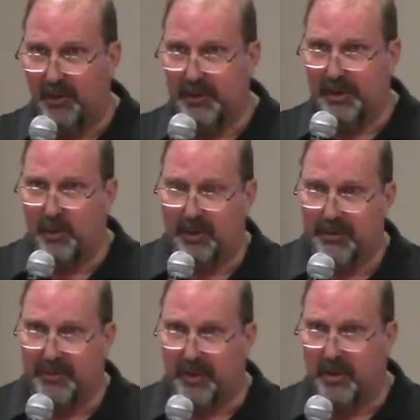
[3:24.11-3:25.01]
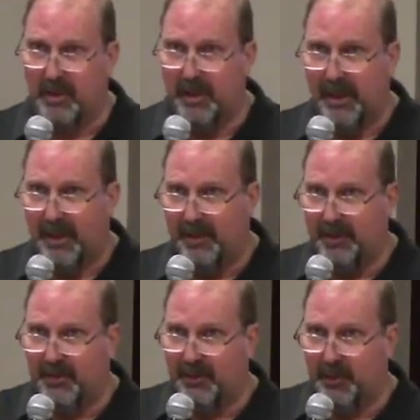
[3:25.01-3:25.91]
She works for
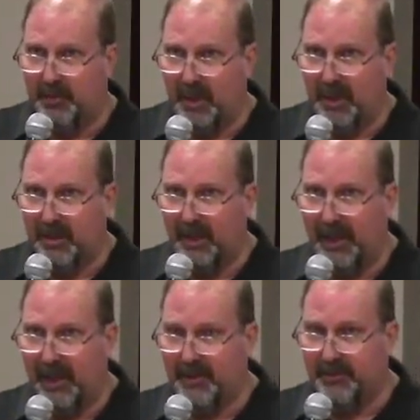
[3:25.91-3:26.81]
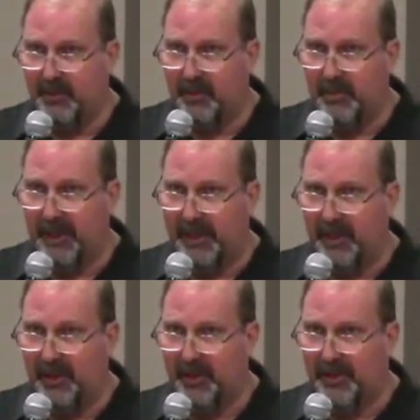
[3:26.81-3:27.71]
Litchfield Park and has for many
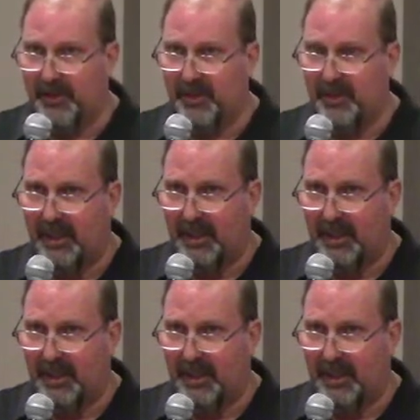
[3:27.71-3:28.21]
years.